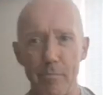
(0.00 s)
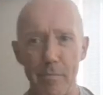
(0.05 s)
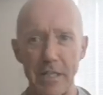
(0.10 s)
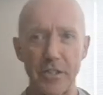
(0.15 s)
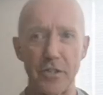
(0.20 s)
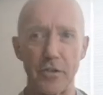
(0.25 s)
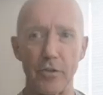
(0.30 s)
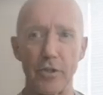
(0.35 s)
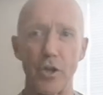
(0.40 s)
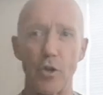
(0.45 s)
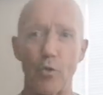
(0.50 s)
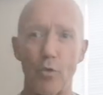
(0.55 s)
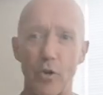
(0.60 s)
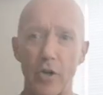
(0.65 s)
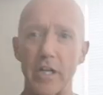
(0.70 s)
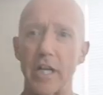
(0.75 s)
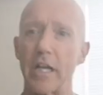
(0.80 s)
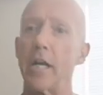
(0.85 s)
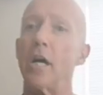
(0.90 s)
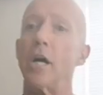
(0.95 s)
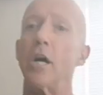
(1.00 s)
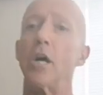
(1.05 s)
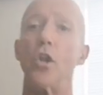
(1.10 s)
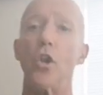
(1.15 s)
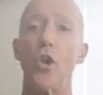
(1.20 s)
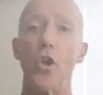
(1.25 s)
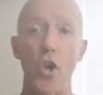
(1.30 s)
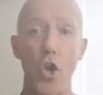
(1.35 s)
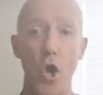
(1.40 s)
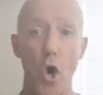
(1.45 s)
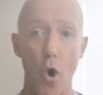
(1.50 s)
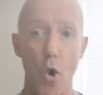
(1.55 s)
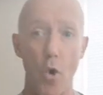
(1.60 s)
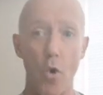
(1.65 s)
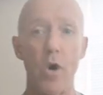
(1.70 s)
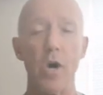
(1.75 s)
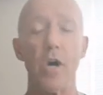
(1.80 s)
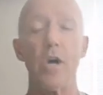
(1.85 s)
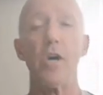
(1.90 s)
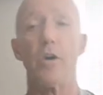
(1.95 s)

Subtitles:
muscle you're working? No.